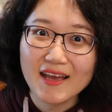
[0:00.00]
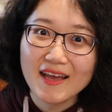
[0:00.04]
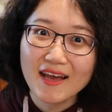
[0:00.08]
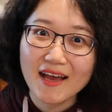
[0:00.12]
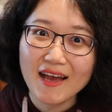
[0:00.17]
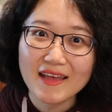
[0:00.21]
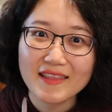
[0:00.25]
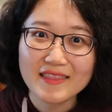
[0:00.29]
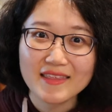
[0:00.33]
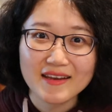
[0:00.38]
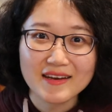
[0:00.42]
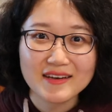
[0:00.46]

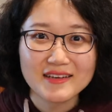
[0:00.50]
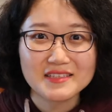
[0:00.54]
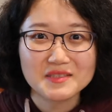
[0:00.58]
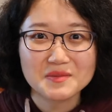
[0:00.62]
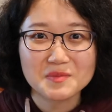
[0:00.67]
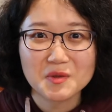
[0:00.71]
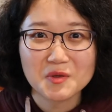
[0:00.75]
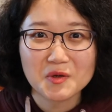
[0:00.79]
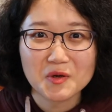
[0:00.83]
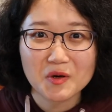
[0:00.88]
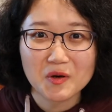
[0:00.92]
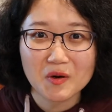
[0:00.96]
Hi there, it's
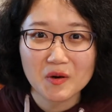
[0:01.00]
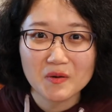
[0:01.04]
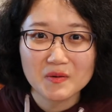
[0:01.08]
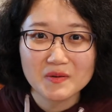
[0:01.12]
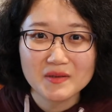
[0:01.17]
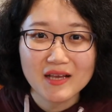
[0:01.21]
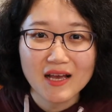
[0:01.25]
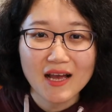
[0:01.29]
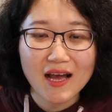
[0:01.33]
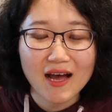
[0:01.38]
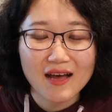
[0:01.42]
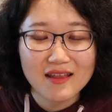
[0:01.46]
Meonicorn.
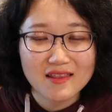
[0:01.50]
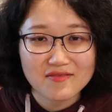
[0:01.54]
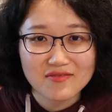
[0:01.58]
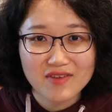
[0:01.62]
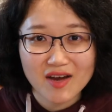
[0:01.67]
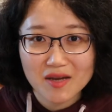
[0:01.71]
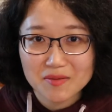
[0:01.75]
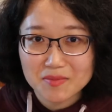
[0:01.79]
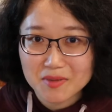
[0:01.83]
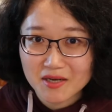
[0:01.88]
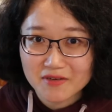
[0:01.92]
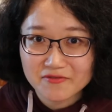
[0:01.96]
On the
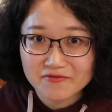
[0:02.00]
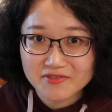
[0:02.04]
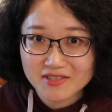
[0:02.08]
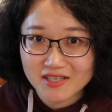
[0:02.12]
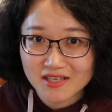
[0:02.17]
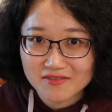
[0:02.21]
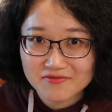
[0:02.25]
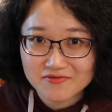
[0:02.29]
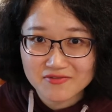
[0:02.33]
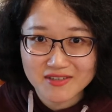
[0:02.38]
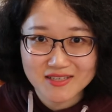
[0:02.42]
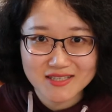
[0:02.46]
vibe of
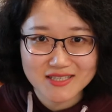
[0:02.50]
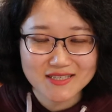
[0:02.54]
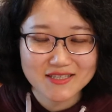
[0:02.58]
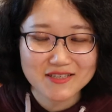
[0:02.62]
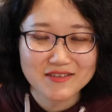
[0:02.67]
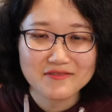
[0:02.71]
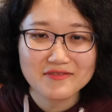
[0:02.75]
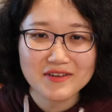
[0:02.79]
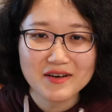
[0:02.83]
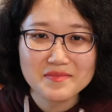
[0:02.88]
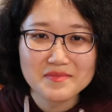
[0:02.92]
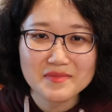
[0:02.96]
Nonfiction
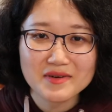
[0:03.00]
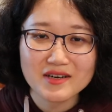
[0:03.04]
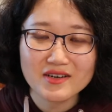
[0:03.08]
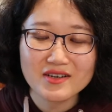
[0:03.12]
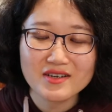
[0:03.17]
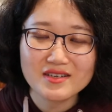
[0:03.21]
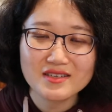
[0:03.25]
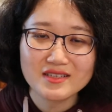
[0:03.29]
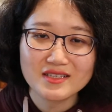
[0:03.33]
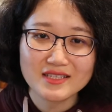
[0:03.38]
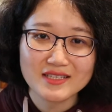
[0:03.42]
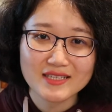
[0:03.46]
November,
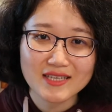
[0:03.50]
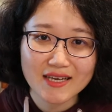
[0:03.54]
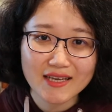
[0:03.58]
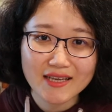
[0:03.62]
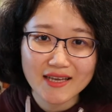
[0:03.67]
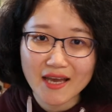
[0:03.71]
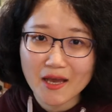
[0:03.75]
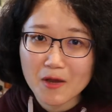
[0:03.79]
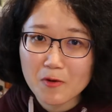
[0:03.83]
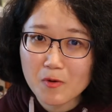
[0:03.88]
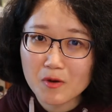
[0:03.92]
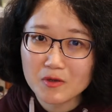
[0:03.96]
today
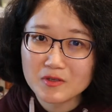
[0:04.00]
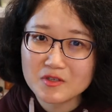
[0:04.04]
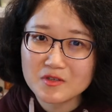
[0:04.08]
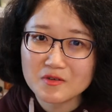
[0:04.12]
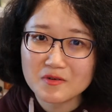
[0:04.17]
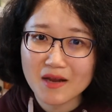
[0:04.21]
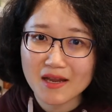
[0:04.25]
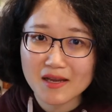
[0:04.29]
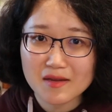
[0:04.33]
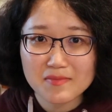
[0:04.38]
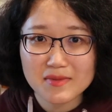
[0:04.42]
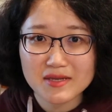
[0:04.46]
I want to
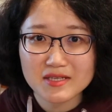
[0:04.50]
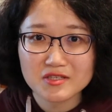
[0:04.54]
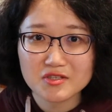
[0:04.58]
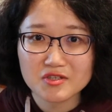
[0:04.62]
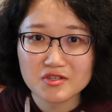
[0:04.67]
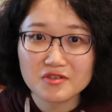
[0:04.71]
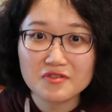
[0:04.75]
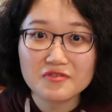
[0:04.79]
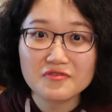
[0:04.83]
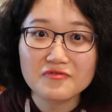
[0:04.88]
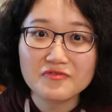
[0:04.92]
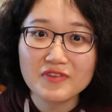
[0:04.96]
recommend
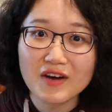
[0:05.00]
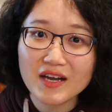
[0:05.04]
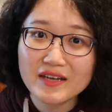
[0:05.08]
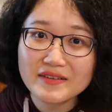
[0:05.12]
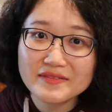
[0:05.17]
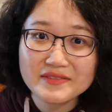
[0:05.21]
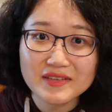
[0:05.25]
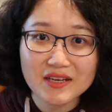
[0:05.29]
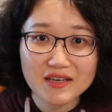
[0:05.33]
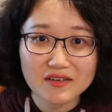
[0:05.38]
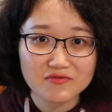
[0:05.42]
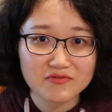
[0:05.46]
you 5
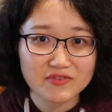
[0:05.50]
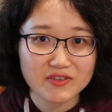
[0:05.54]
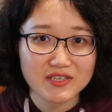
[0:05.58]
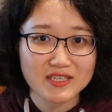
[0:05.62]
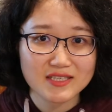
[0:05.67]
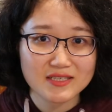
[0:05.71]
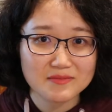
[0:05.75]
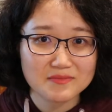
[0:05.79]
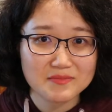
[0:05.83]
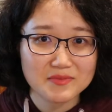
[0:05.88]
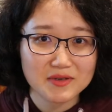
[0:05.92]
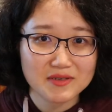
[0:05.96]

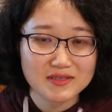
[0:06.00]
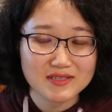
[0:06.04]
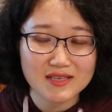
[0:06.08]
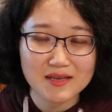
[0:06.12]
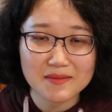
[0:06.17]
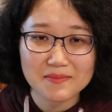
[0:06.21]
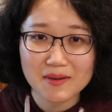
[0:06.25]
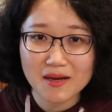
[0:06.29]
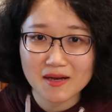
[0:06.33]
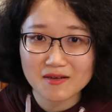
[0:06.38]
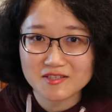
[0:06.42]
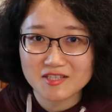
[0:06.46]
nonfiction books
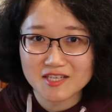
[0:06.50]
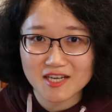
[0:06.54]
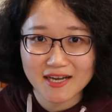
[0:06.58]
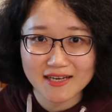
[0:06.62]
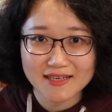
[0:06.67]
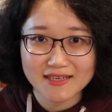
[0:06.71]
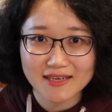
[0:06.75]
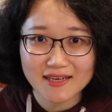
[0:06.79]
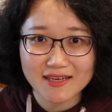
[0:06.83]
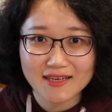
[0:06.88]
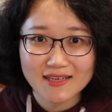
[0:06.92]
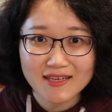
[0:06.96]
about
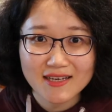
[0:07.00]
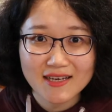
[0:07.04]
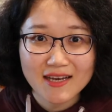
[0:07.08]
China.